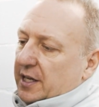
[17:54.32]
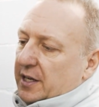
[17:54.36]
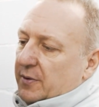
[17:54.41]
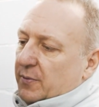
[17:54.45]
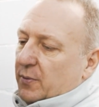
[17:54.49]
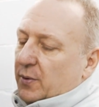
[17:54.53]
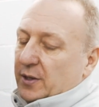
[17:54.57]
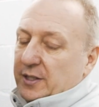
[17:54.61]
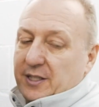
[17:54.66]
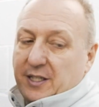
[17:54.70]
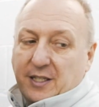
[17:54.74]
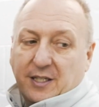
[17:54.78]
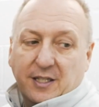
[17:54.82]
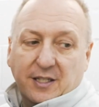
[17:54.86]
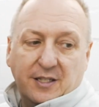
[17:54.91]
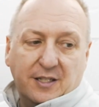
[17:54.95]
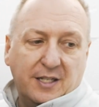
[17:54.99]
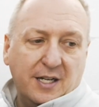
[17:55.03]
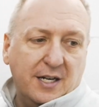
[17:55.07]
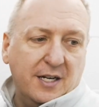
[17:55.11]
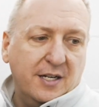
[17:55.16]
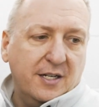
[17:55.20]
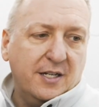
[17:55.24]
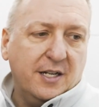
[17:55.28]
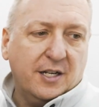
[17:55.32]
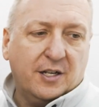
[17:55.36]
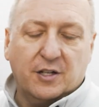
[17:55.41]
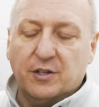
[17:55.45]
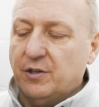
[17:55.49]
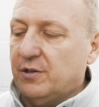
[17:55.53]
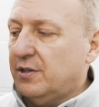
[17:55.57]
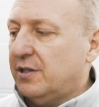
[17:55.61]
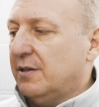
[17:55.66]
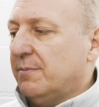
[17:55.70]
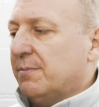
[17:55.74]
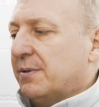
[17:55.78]
Once this is done, I can
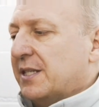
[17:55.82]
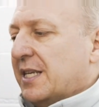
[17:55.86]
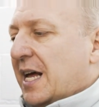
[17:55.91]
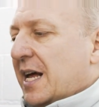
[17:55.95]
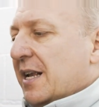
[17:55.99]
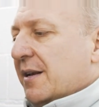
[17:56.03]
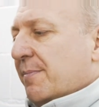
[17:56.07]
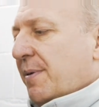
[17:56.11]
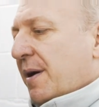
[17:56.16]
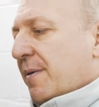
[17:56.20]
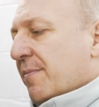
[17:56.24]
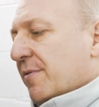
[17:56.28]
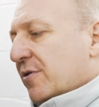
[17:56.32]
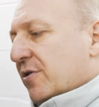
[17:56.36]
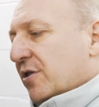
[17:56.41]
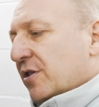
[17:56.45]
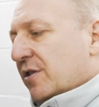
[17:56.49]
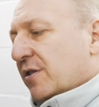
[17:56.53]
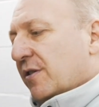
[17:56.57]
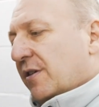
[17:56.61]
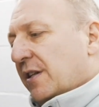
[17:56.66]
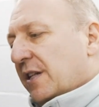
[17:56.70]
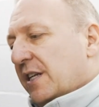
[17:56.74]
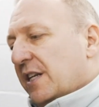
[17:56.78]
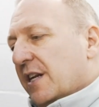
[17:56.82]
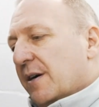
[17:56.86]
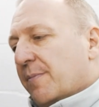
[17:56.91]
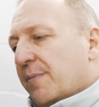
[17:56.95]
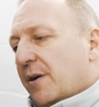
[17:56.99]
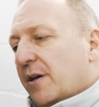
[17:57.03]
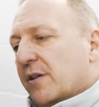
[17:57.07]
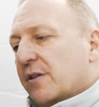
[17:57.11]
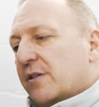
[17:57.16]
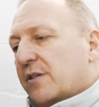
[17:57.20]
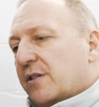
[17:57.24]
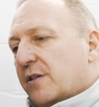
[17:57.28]
use some sandpaper just to clean up
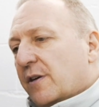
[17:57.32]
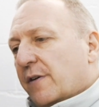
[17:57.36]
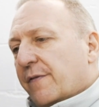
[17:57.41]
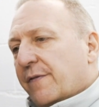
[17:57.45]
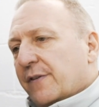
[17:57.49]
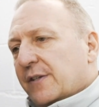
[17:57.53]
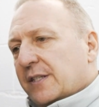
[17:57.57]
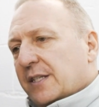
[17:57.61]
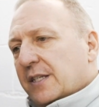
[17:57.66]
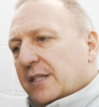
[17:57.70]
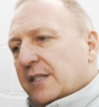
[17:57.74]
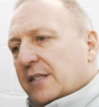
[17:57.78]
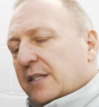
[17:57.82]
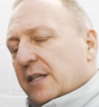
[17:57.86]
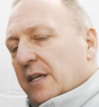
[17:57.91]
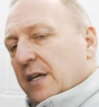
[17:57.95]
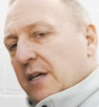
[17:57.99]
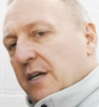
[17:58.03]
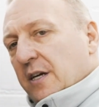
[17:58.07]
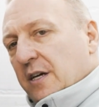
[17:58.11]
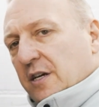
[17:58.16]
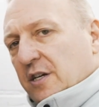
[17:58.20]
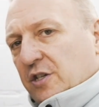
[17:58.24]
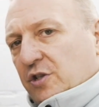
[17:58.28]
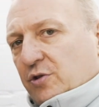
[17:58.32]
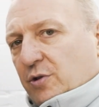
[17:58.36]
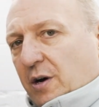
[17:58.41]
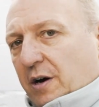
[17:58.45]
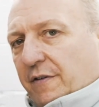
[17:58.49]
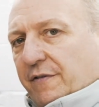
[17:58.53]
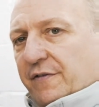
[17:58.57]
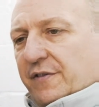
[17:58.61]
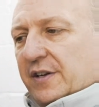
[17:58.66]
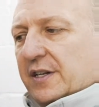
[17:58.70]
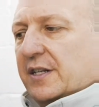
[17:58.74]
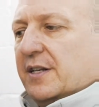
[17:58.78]
all the surfaces, try
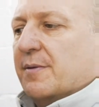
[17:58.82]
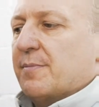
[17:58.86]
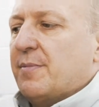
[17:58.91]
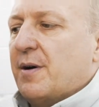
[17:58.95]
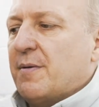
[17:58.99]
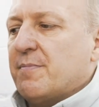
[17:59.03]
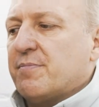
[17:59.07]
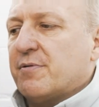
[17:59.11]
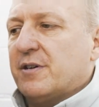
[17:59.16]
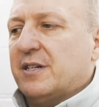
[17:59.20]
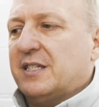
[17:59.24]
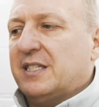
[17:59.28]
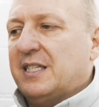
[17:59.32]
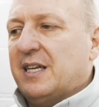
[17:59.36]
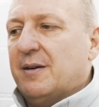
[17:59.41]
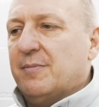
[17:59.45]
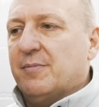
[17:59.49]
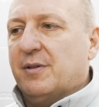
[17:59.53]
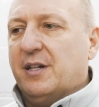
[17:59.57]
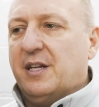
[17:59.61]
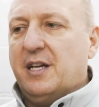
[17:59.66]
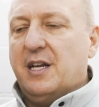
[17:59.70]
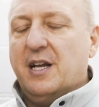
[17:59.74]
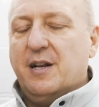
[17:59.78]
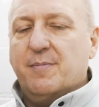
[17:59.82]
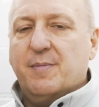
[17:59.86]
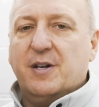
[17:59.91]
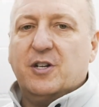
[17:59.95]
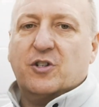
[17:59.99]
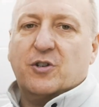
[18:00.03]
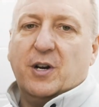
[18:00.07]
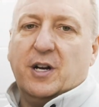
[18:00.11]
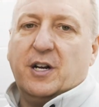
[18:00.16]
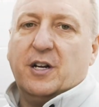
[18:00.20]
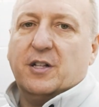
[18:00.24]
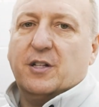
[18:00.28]
to fit the bumper assembly and make
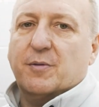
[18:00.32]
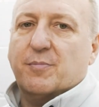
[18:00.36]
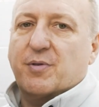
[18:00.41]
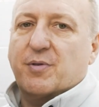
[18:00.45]
sure I got the